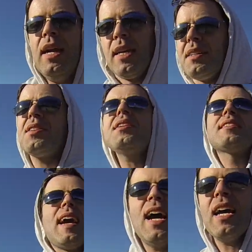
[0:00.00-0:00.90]
Because this
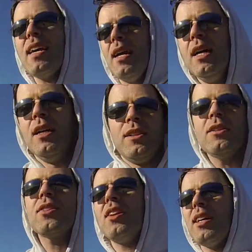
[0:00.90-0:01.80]
guy
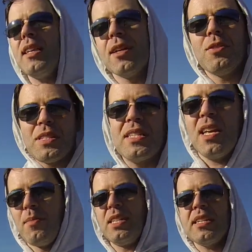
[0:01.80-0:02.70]
looked a lot like, what's his
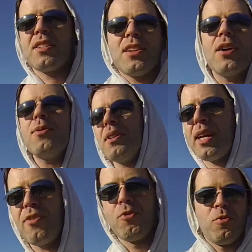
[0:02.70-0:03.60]
name, Dean Stockwell, the
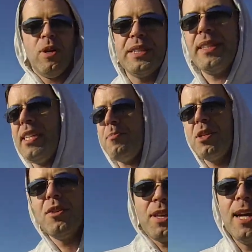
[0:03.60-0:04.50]
guy from Quantum Leap,
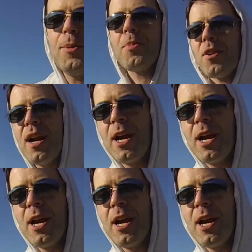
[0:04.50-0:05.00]
you know, the helper,